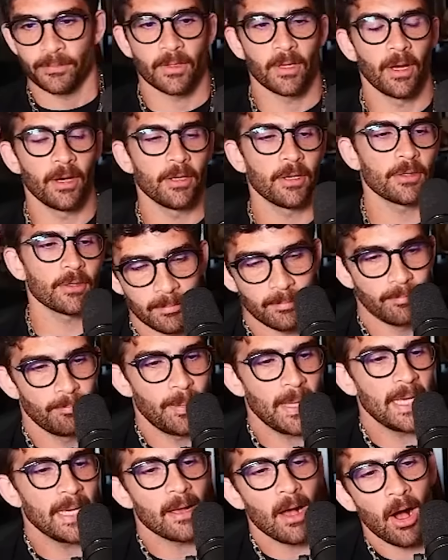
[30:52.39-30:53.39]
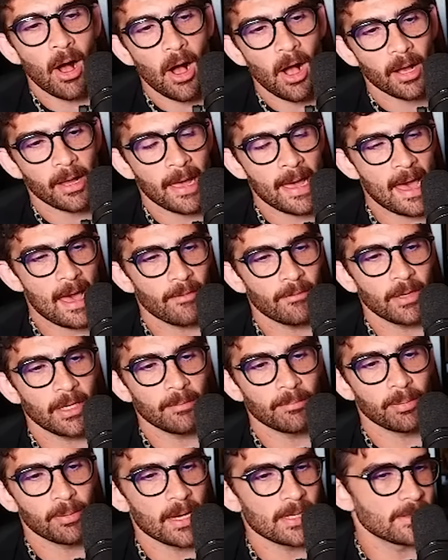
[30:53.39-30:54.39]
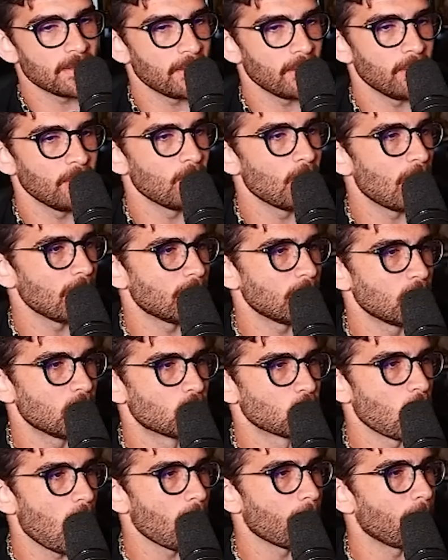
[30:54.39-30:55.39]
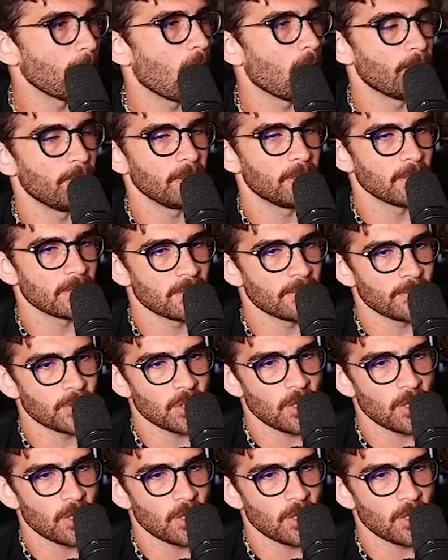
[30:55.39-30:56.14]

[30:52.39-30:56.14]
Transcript: Another big hog having president who had the dropout because of his